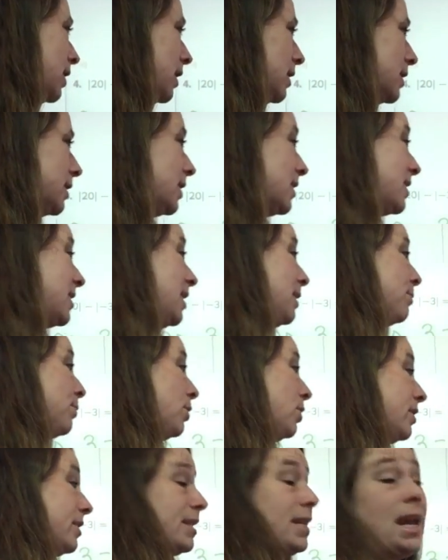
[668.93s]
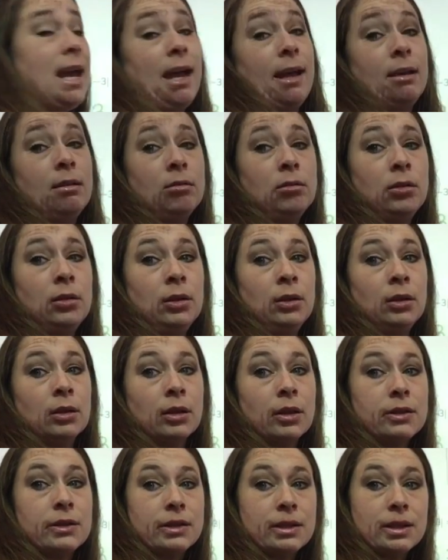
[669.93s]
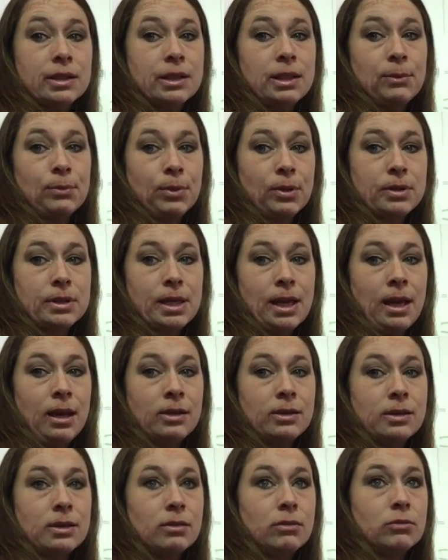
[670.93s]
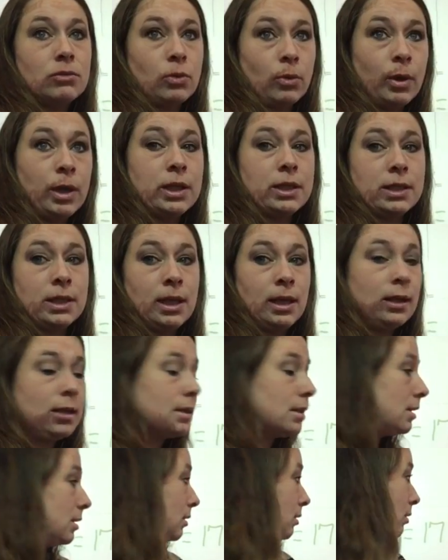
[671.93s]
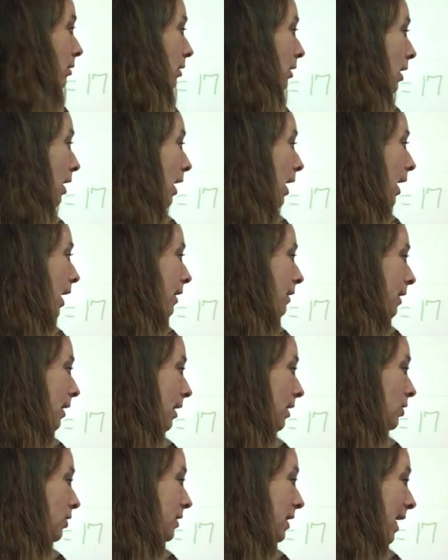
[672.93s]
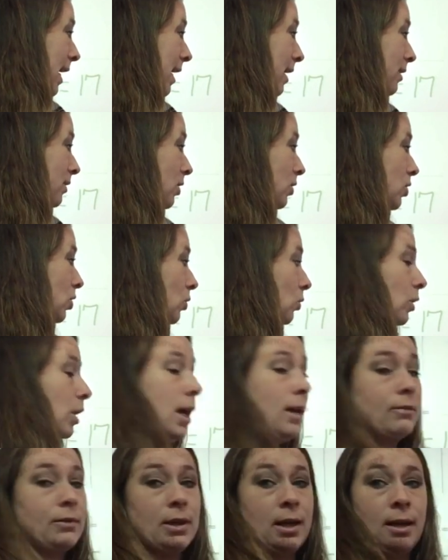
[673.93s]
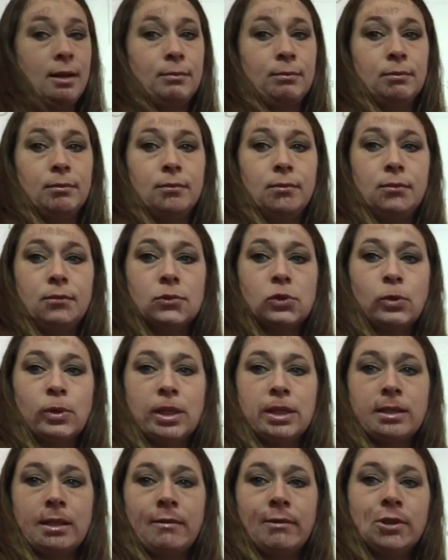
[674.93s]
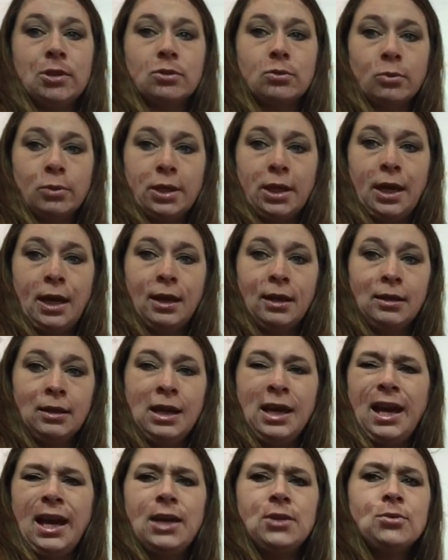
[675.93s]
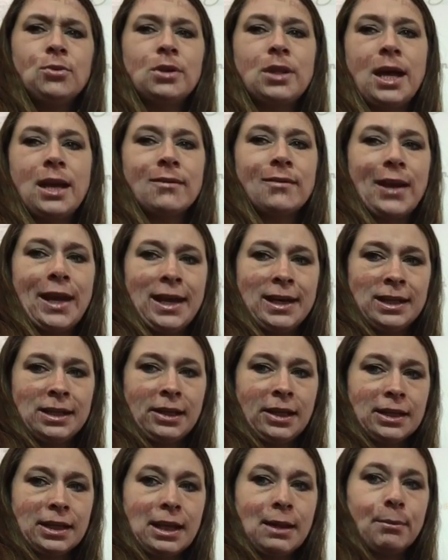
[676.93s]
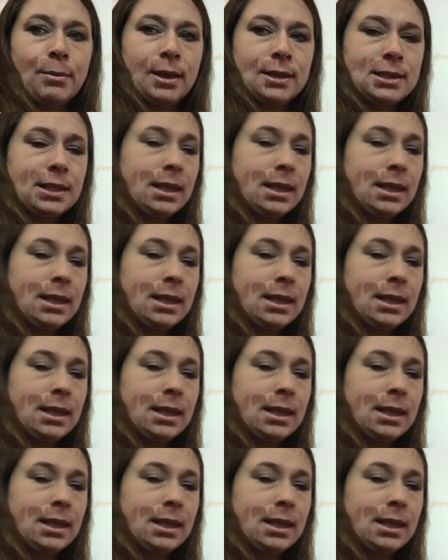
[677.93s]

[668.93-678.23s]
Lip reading: take 16 plus 10, because 16 plus 10 is 26, and then I just added the 2 left on. 27, 28. I do a lot of adding like that by